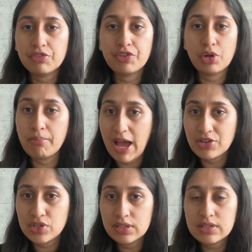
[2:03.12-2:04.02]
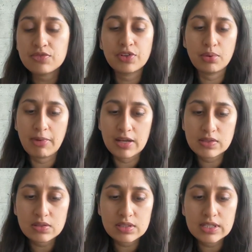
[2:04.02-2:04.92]
for your bachelor's, for your
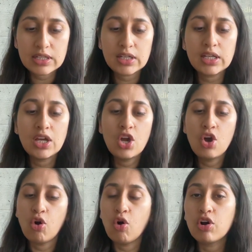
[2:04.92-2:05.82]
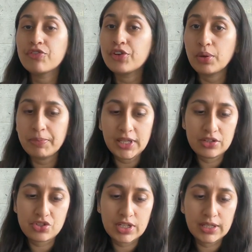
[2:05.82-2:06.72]
master's degree, or for your
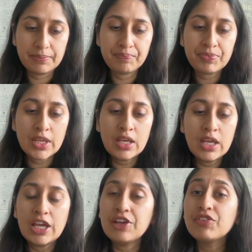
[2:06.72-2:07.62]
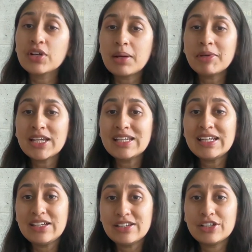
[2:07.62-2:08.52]
PhD? If you're coming in
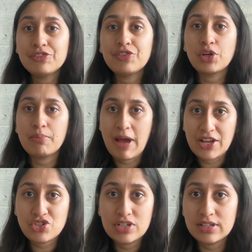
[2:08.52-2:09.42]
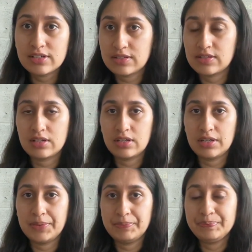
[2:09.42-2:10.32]
here for your bachelor's
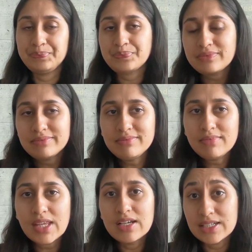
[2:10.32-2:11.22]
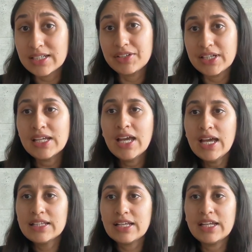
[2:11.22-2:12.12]
degree,
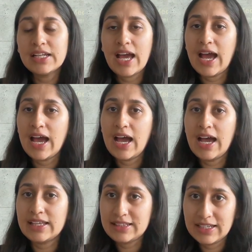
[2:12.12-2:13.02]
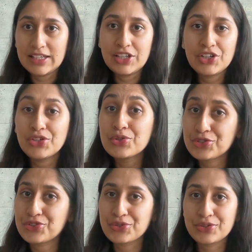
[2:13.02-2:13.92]
then I think you
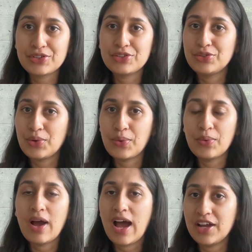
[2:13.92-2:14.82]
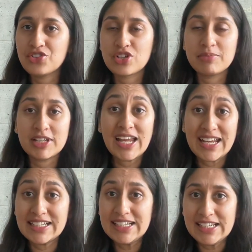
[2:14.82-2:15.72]
should know High German
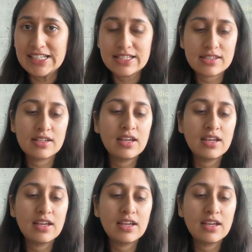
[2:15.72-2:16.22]
at least.